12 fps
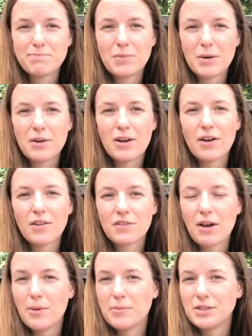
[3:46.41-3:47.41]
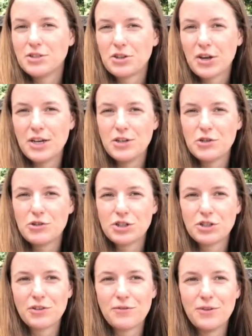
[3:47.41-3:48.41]
but we are also helping to create
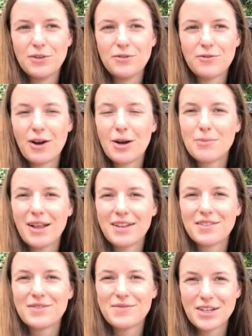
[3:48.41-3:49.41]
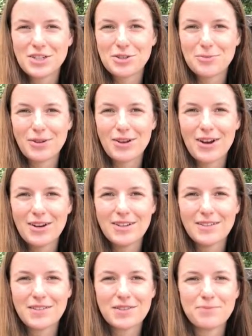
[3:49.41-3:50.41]
nutritious food for our plants and vegetable
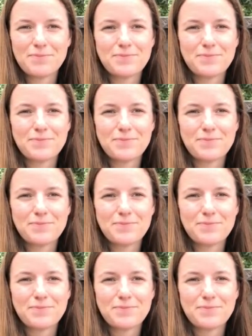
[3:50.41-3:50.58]
gardens.